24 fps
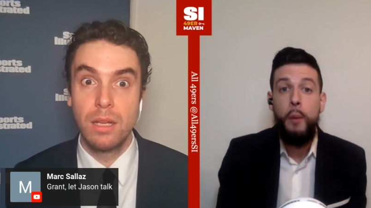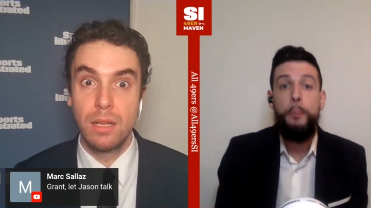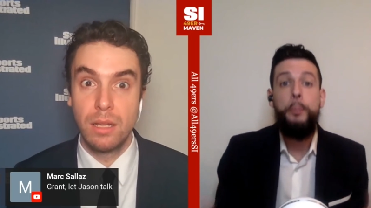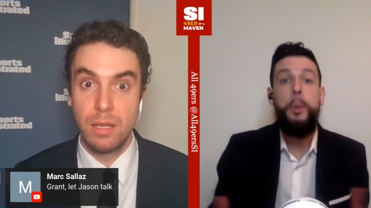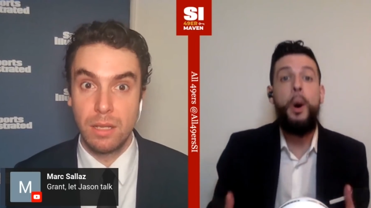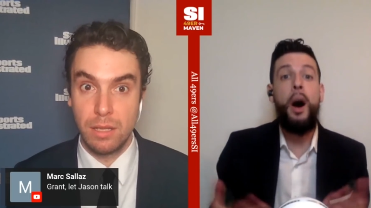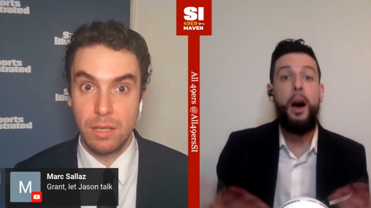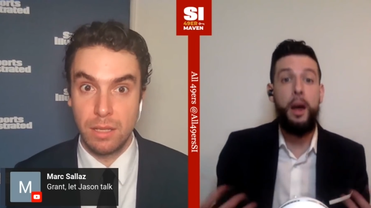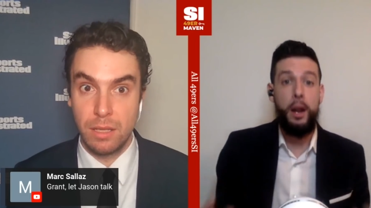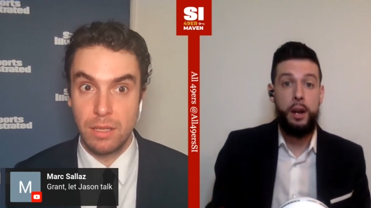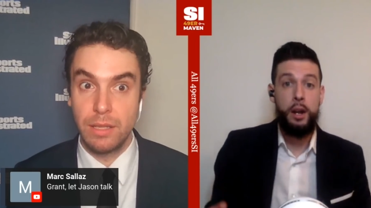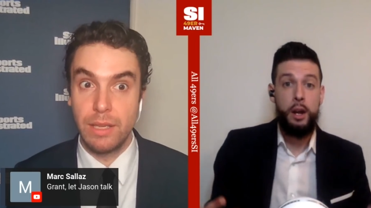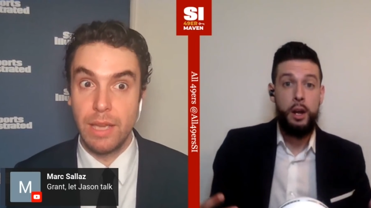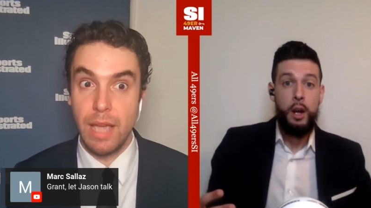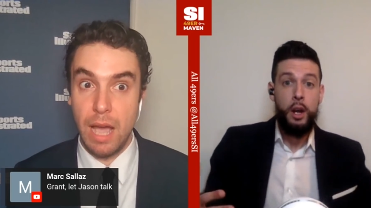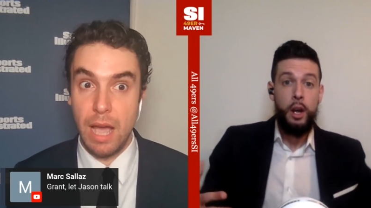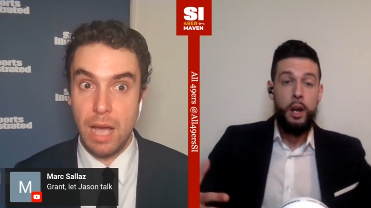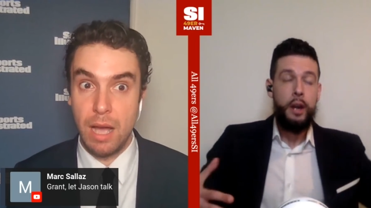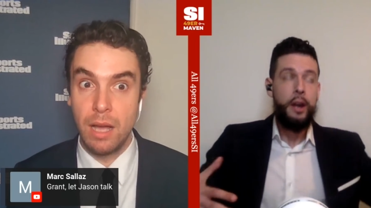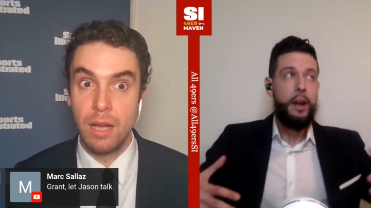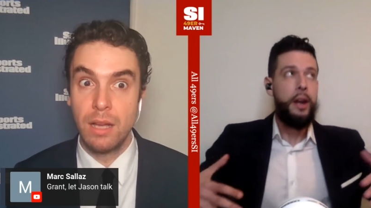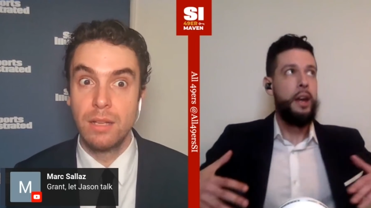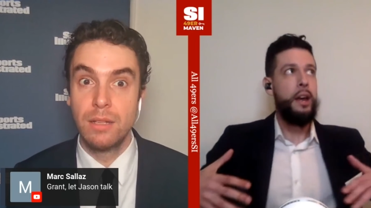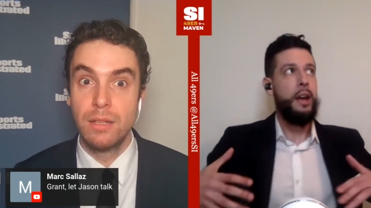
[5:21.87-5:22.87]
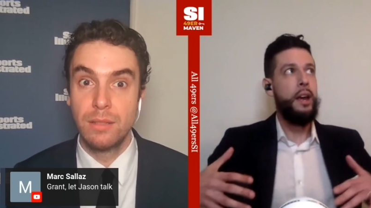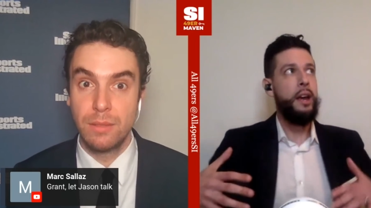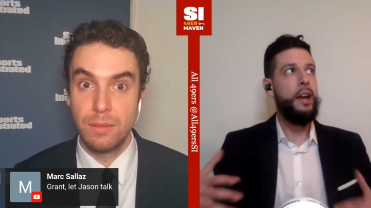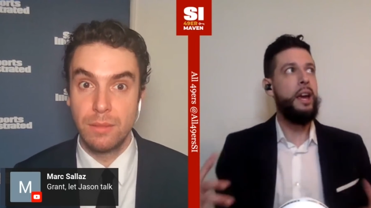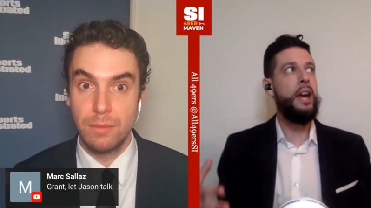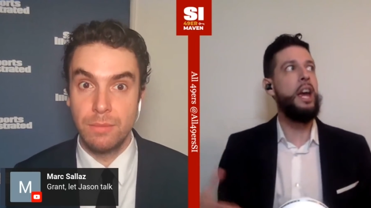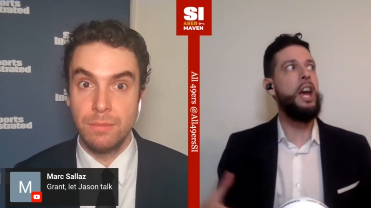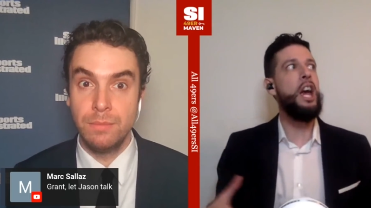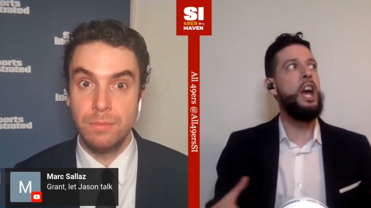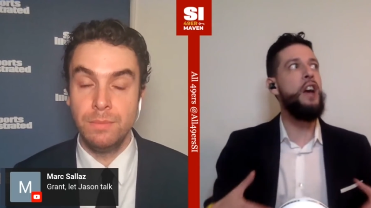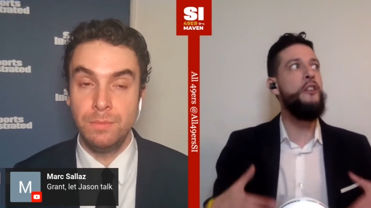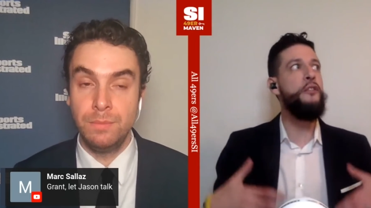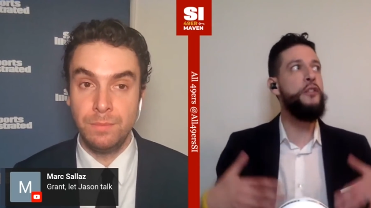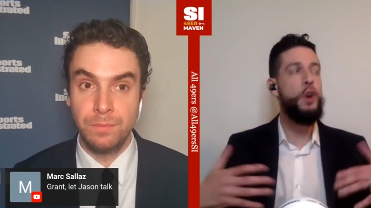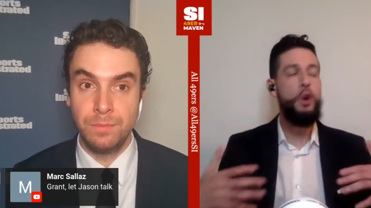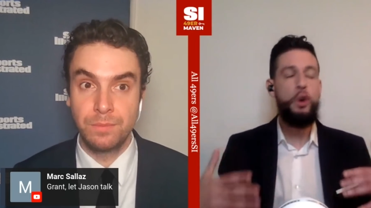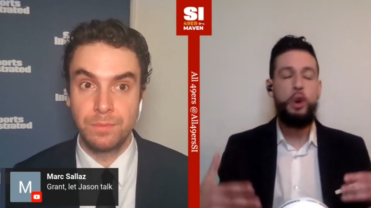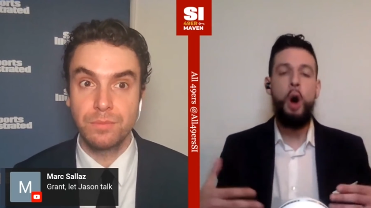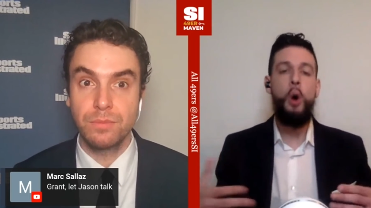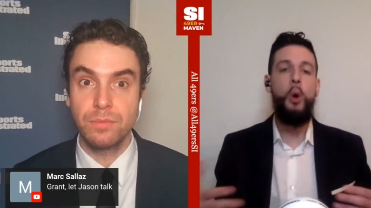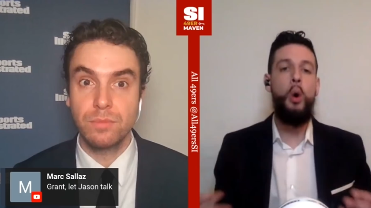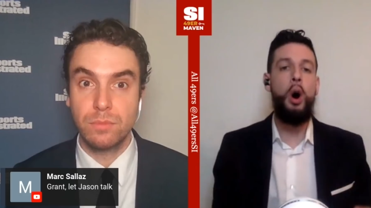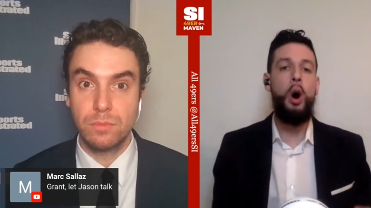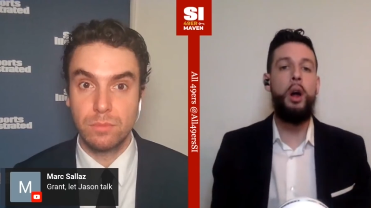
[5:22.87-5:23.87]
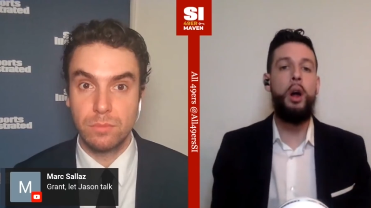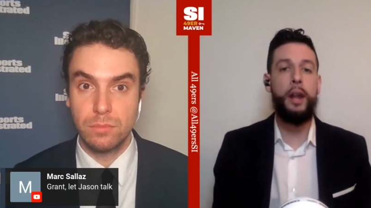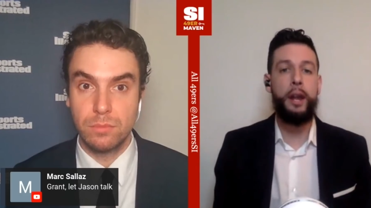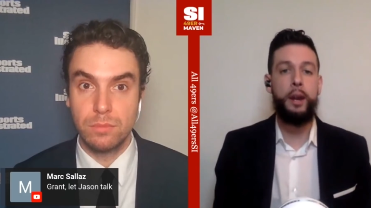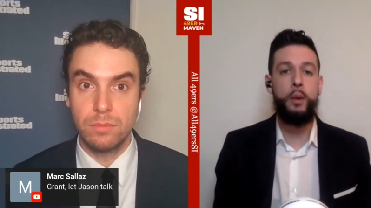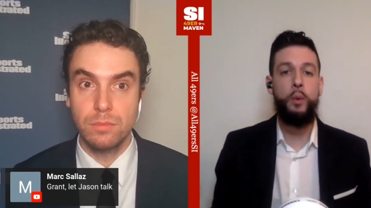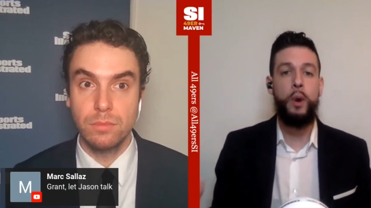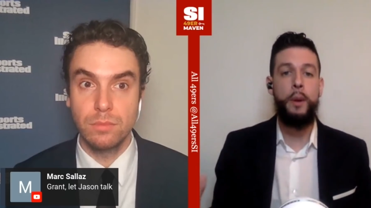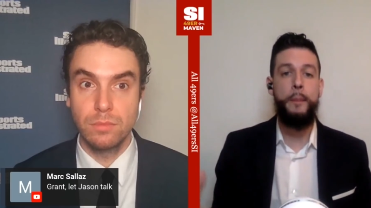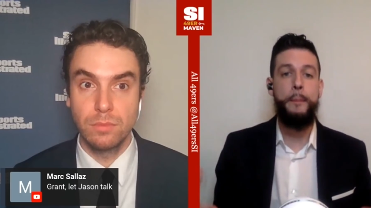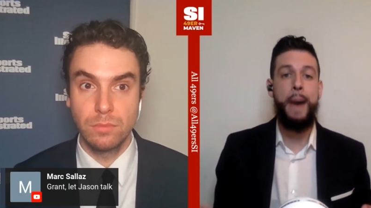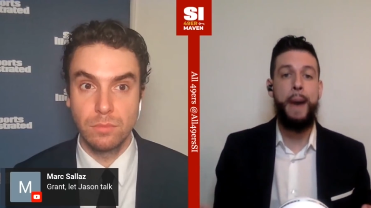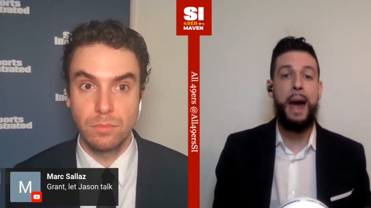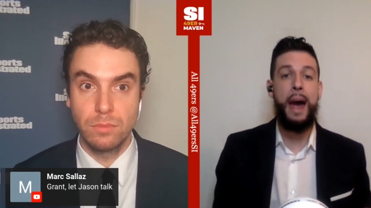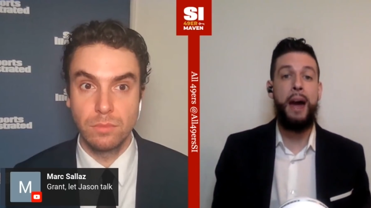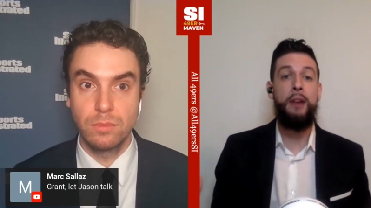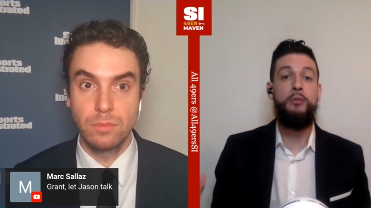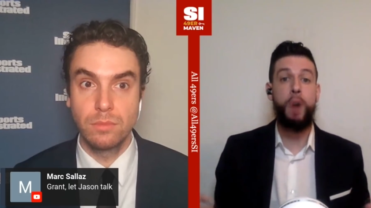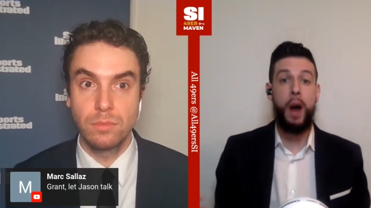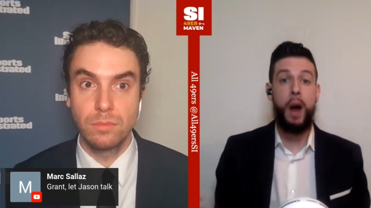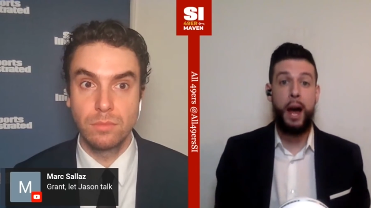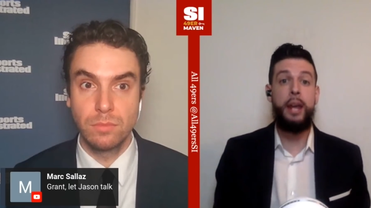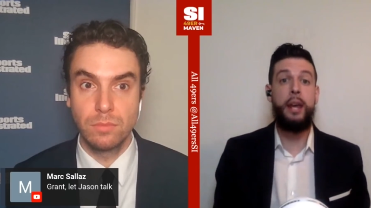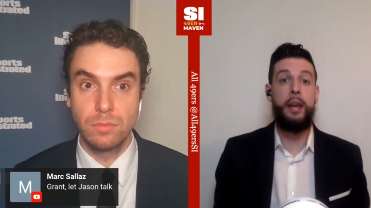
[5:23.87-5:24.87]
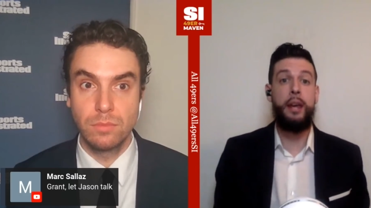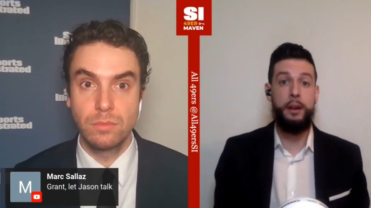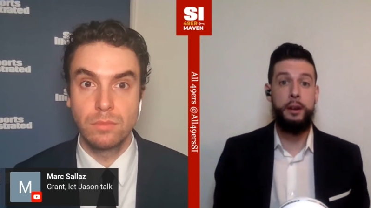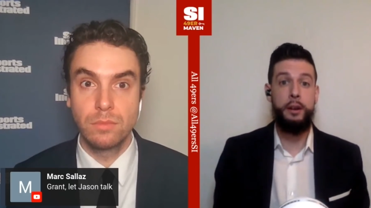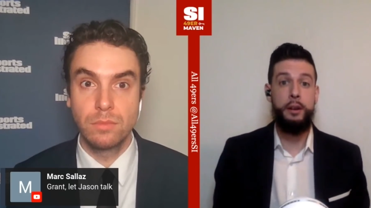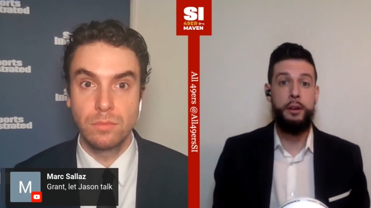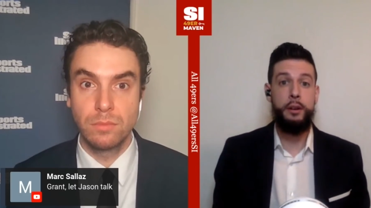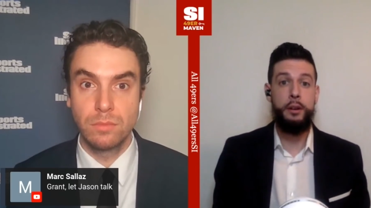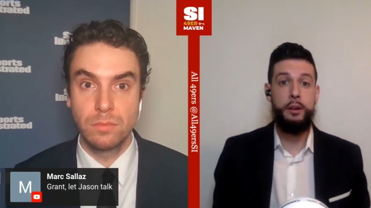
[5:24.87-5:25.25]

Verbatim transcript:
Speaker 1: But yeah, if you go all in with Matt Ryan,